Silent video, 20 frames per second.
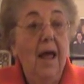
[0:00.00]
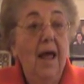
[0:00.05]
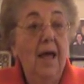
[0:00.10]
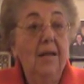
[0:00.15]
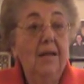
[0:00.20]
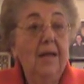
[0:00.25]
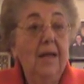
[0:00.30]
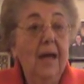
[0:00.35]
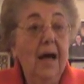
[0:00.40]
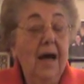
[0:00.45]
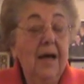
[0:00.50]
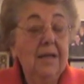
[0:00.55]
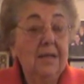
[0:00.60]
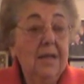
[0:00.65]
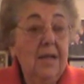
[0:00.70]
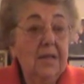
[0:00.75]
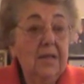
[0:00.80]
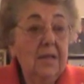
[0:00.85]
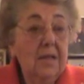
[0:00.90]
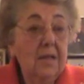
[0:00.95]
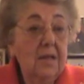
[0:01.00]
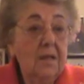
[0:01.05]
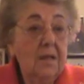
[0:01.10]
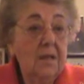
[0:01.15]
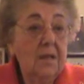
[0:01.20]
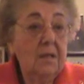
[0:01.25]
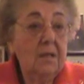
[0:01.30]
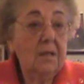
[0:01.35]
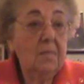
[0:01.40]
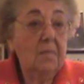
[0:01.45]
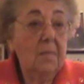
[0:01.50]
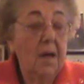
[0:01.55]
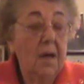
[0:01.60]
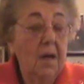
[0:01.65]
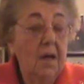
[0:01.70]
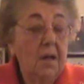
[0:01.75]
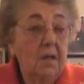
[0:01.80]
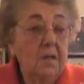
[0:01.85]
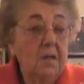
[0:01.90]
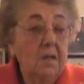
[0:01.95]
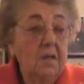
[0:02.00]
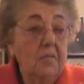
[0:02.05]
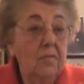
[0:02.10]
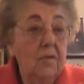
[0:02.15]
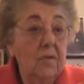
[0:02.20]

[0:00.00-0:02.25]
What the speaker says: and the identical remarks